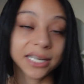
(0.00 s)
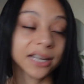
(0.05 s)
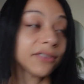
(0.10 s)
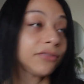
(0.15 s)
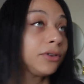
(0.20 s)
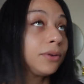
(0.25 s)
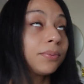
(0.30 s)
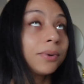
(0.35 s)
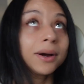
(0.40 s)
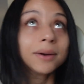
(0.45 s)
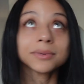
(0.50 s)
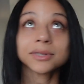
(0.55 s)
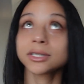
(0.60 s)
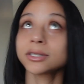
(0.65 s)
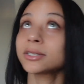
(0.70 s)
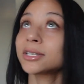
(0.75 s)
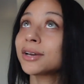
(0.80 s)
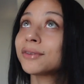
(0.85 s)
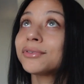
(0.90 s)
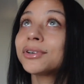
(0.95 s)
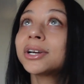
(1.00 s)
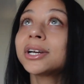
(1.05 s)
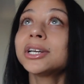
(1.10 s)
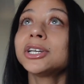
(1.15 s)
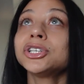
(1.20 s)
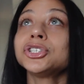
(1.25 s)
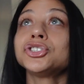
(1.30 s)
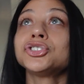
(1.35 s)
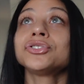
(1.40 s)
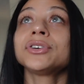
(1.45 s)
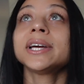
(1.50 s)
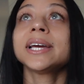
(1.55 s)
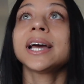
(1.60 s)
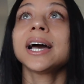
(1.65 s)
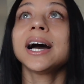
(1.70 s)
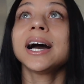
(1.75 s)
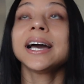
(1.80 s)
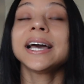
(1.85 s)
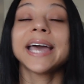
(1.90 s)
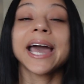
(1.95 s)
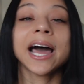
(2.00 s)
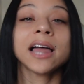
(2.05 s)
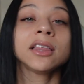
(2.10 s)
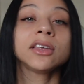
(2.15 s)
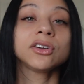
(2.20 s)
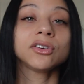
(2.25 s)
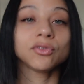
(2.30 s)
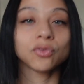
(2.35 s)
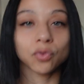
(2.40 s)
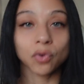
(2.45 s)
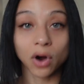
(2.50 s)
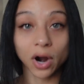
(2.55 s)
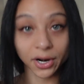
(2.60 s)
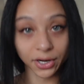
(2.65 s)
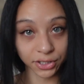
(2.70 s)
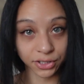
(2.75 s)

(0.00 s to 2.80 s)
If you promise yourself you're going to drink a gallon of water